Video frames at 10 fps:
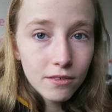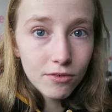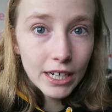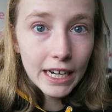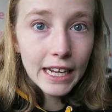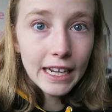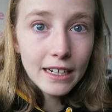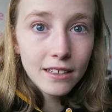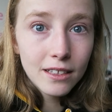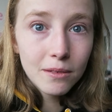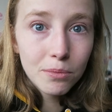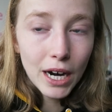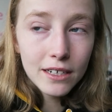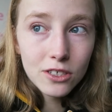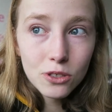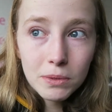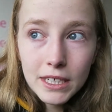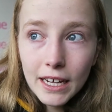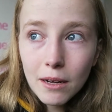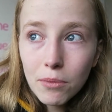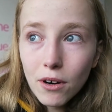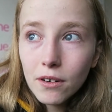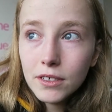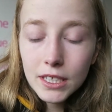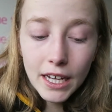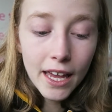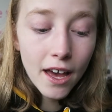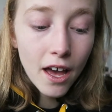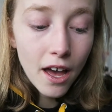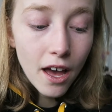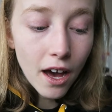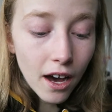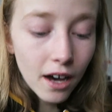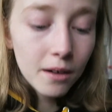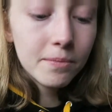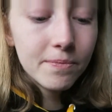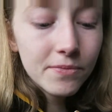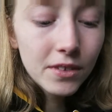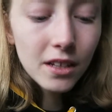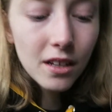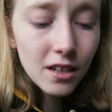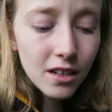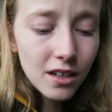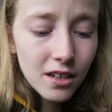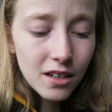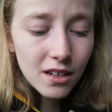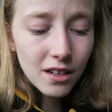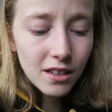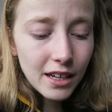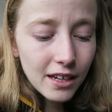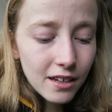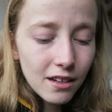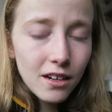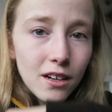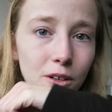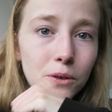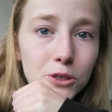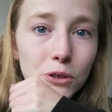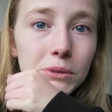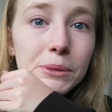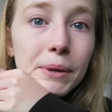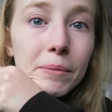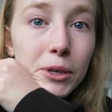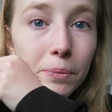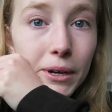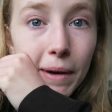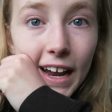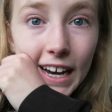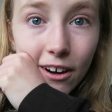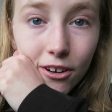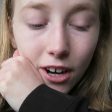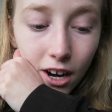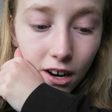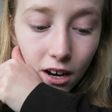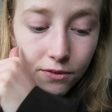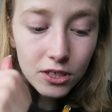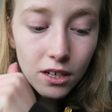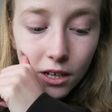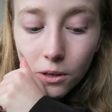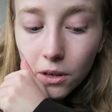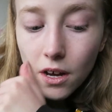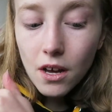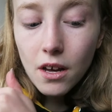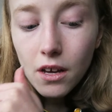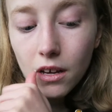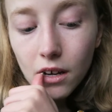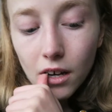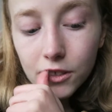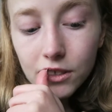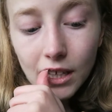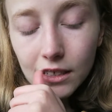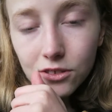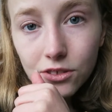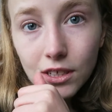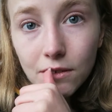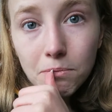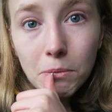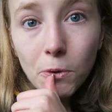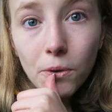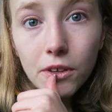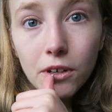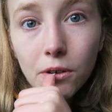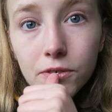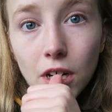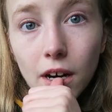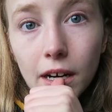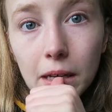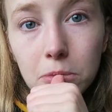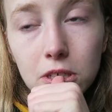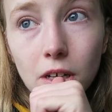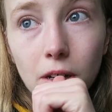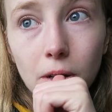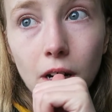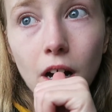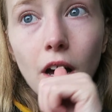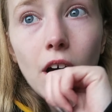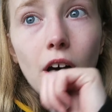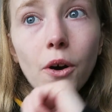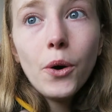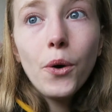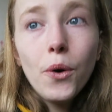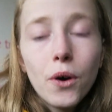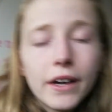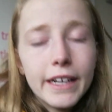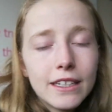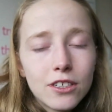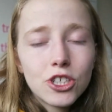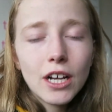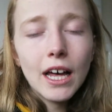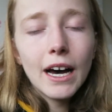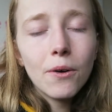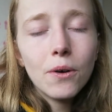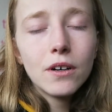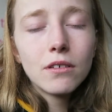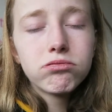really the practice should be taking priority. I think Luke's coming to pick me up in about an hour and a half, so that gives me more than enough time. So I need to chill out.